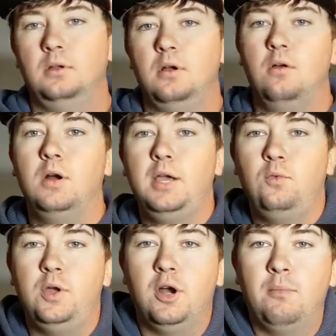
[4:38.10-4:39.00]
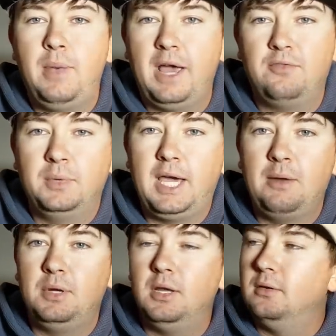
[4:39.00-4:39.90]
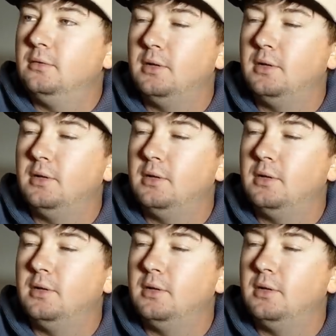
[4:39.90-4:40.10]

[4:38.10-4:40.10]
All right, we are back from Academy now.